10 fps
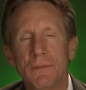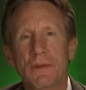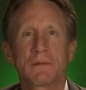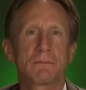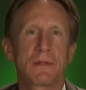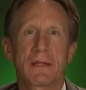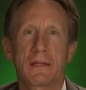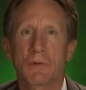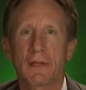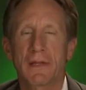women,
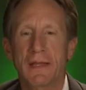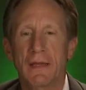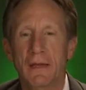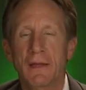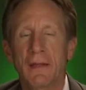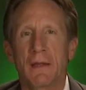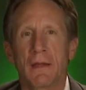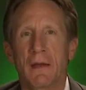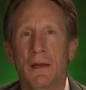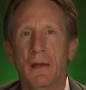uh, really uh,
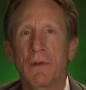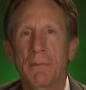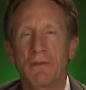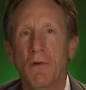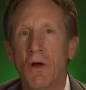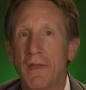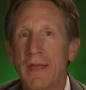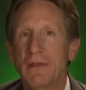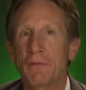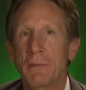uh, women of all
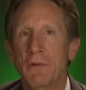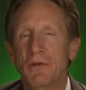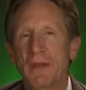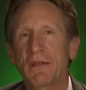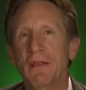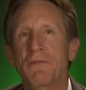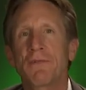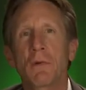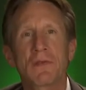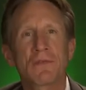ages, but particularly
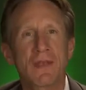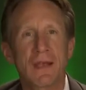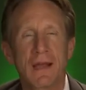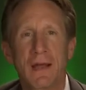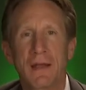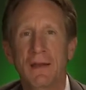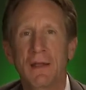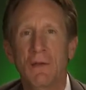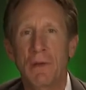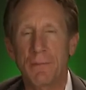focusing on
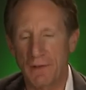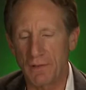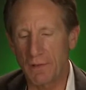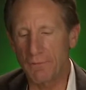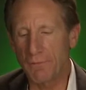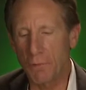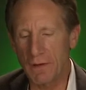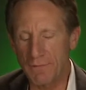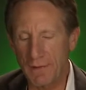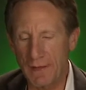women in the
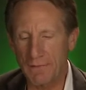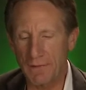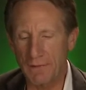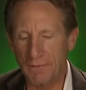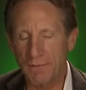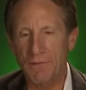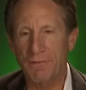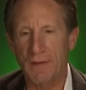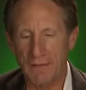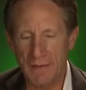forty-five to
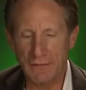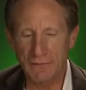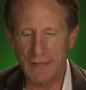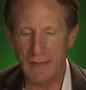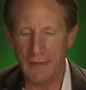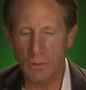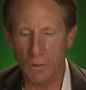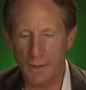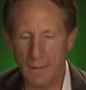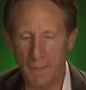fifty-five age
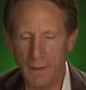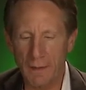category.